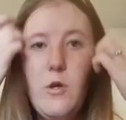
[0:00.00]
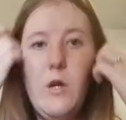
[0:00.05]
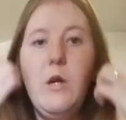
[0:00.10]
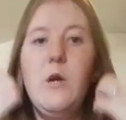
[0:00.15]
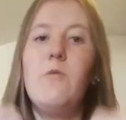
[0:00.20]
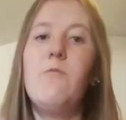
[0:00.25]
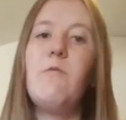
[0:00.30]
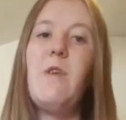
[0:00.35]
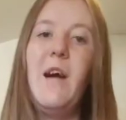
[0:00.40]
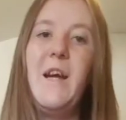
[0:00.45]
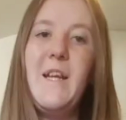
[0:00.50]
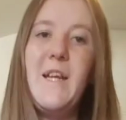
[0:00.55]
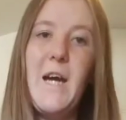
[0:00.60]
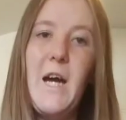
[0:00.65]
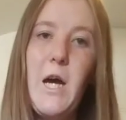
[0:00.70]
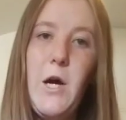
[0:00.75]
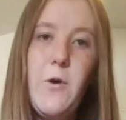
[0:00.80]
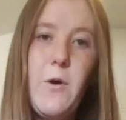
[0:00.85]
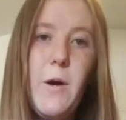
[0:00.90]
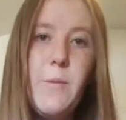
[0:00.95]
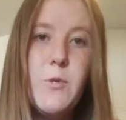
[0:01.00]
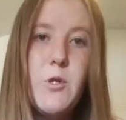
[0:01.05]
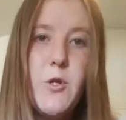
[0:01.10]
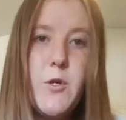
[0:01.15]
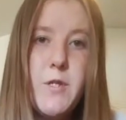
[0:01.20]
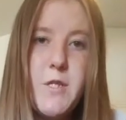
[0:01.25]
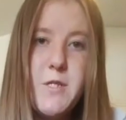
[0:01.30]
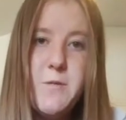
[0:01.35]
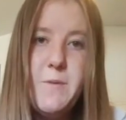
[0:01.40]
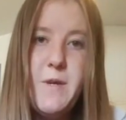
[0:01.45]
Right now I'm
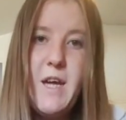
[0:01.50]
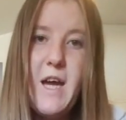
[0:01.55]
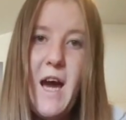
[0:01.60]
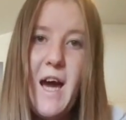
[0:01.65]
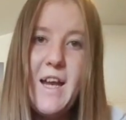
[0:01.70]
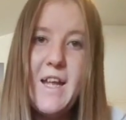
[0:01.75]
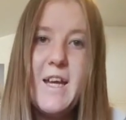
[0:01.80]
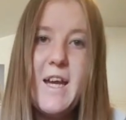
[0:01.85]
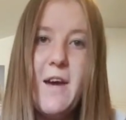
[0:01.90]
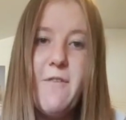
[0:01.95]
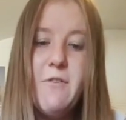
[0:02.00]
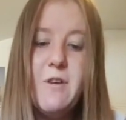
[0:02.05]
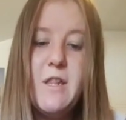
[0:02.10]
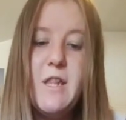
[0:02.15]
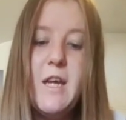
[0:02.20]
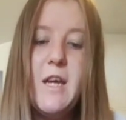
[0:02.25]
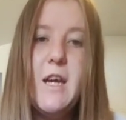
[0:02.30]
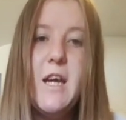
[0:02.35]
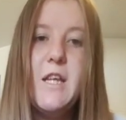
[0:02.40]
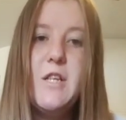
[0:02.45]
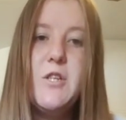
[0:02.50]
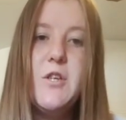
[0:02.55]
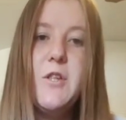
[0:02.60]
going to be adding everything into